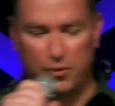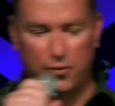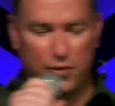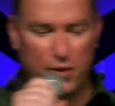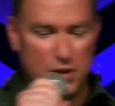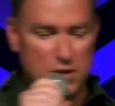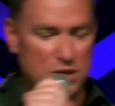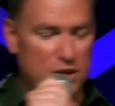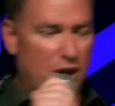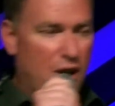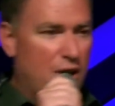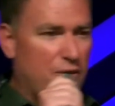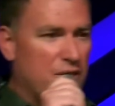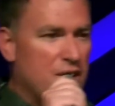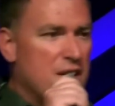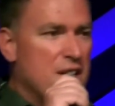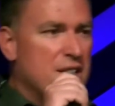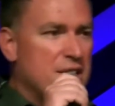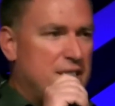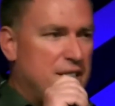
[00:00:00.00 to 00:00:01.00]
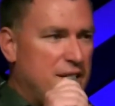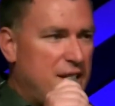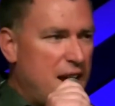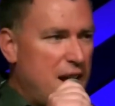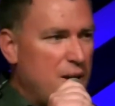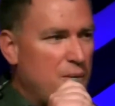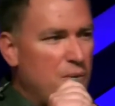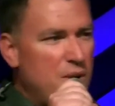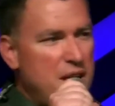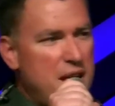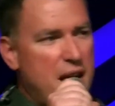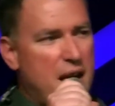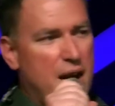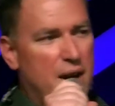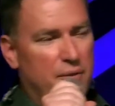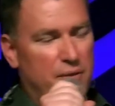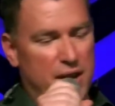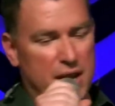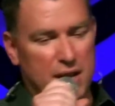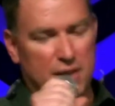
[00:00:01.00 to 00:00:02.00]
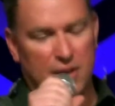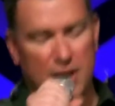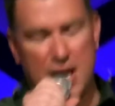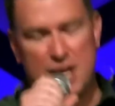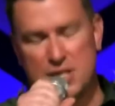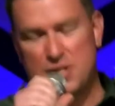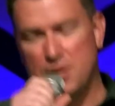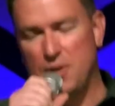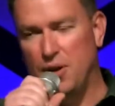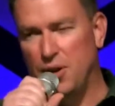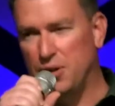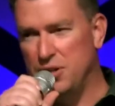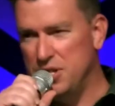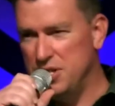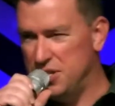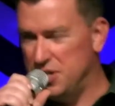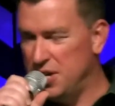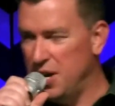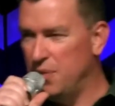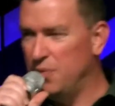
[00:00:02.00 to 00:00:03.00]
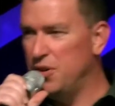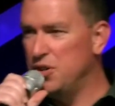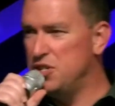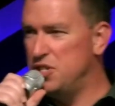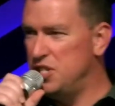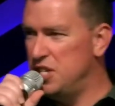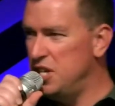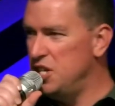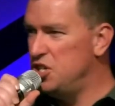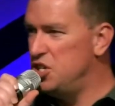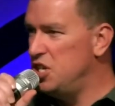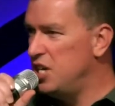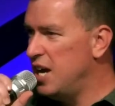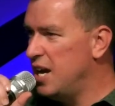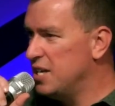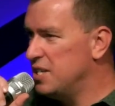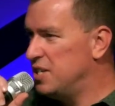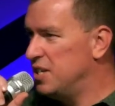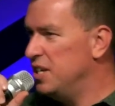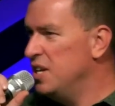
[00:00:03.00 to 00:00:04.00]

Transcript: First off, today we have a class called Discover CGS,